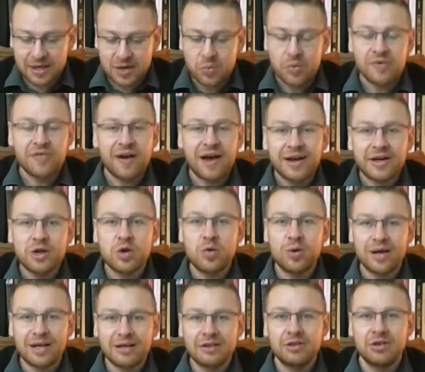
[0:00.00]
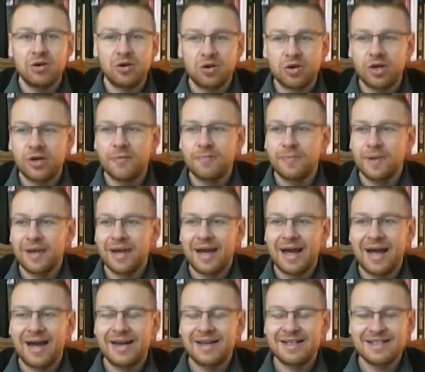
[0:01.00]
we've had a quick look,
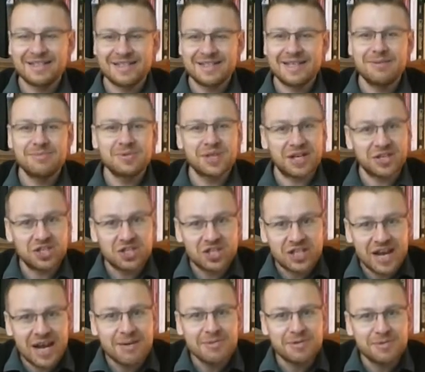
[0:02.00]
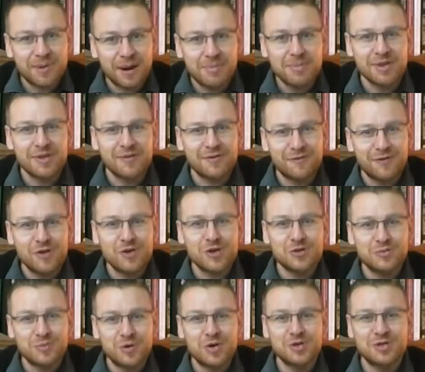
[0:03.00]
and it seems that James might be the
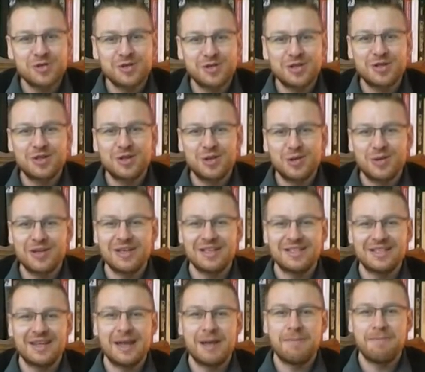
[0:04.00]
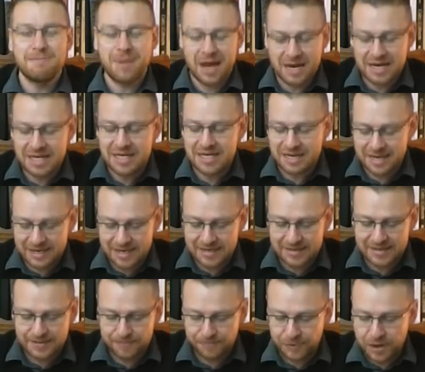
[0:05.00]
first person to do this in many
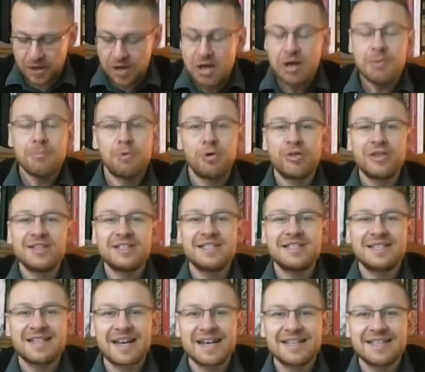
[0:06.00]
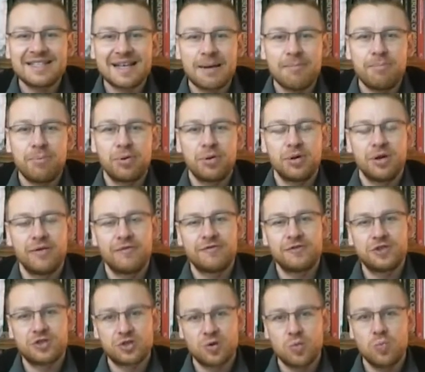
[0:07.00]
years. But this is an example of
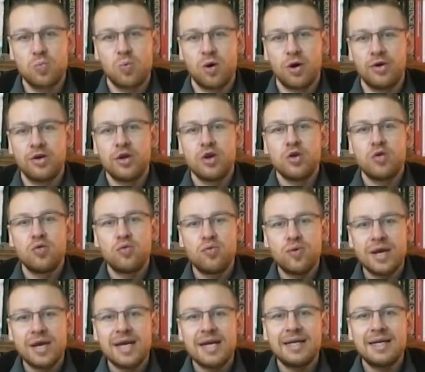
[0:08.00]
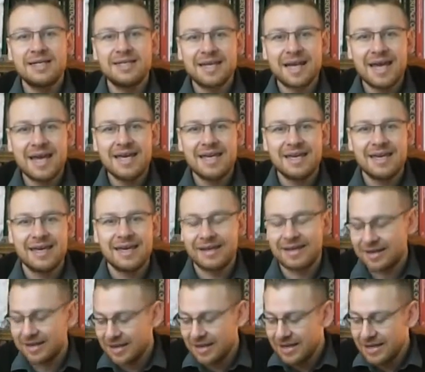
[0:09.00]
someone really
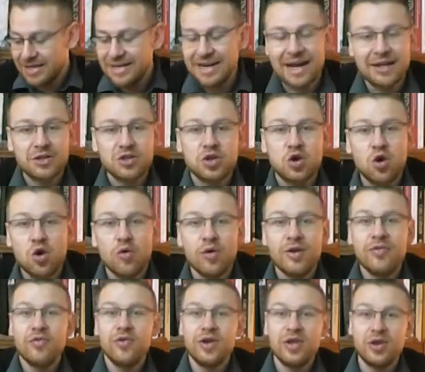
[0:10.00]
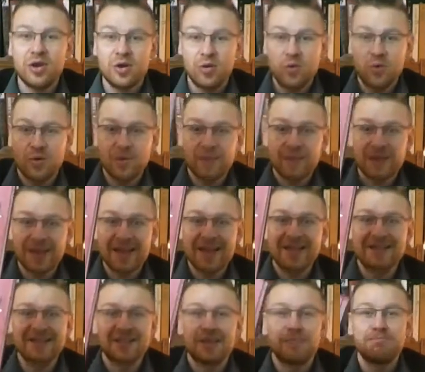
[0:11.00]
taking Natori Ryu
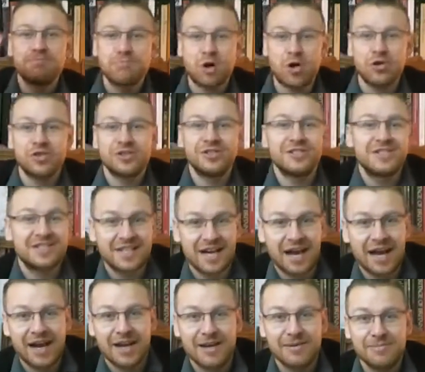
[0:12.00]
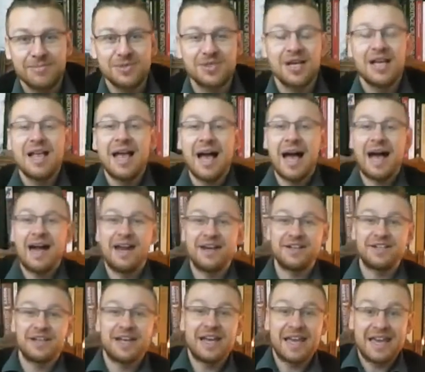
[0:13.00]
into the modern times.
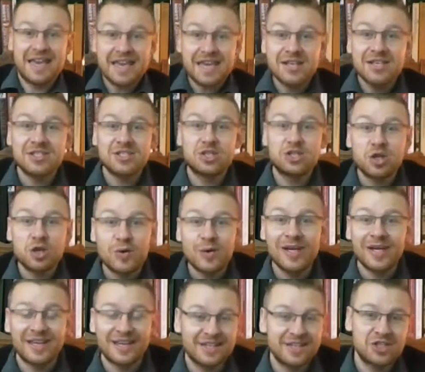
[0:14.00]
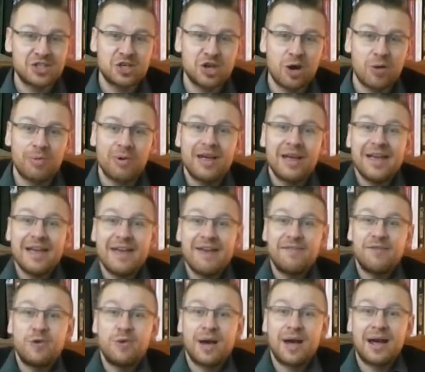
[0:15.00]
And he is doing his job.
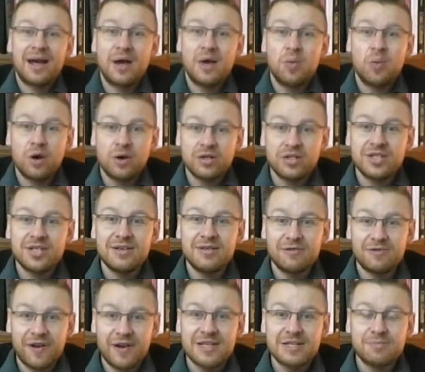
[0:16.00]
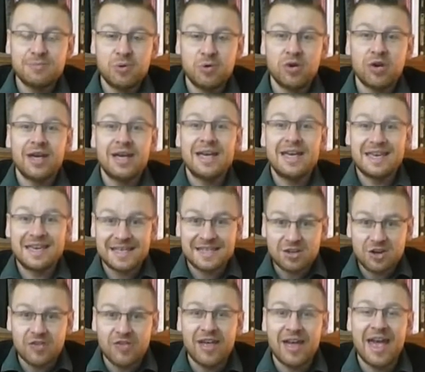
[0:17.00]
If you are watching Facebook, he is
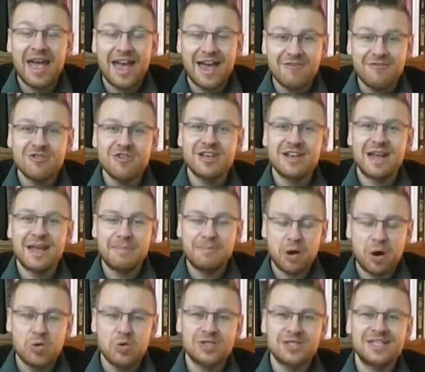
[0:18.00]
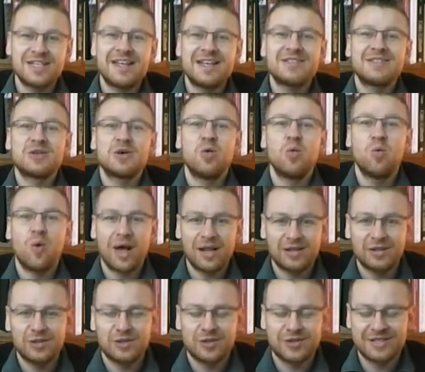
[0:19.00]
on there every day posting it, so
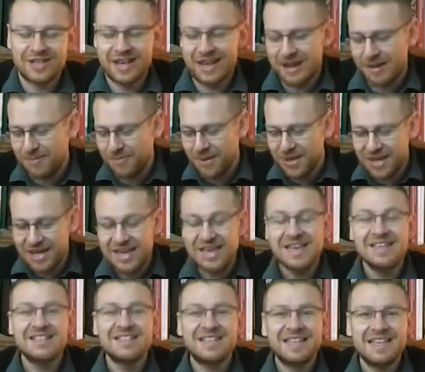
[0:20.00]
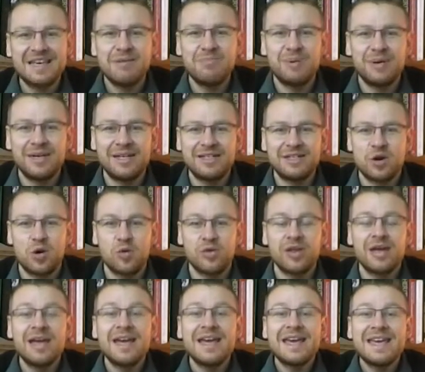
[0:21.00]
well done to him. He is keeping his
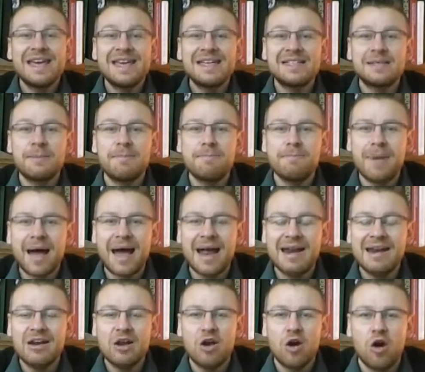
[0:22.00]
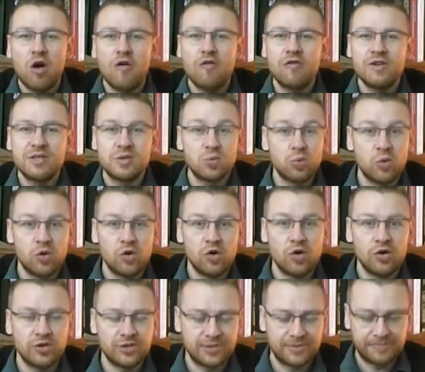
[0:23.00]
oath. He is a man of his
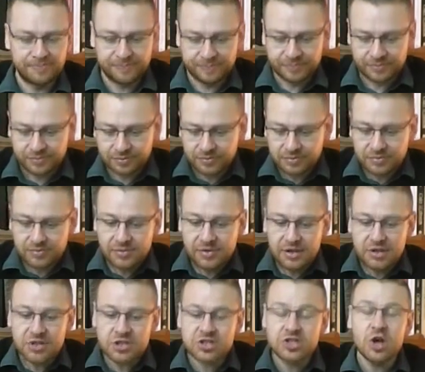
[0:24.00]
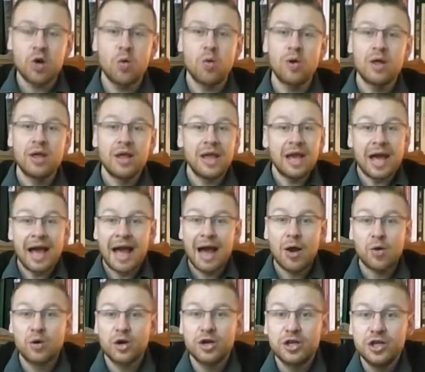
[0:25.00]
word. So,
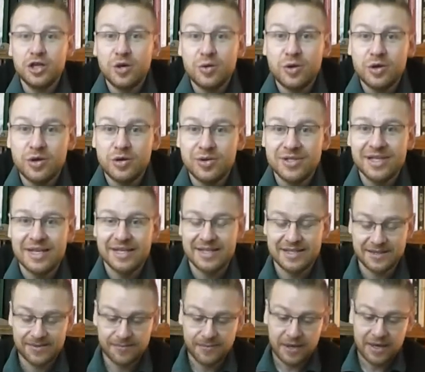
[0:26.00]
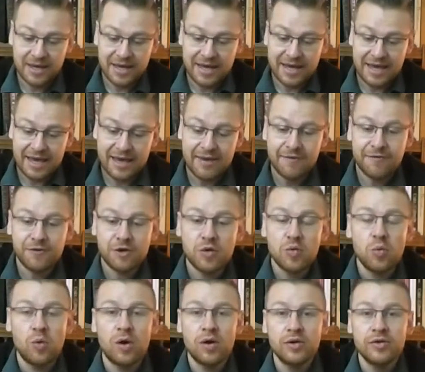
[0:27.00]
how can you use this? If you
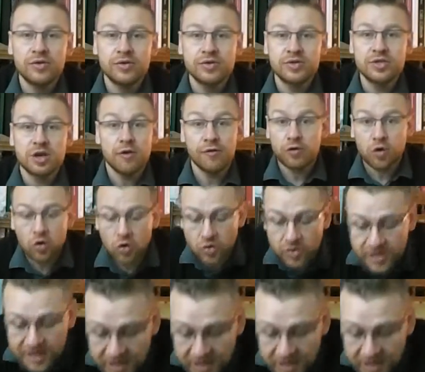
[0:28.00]
want, of course,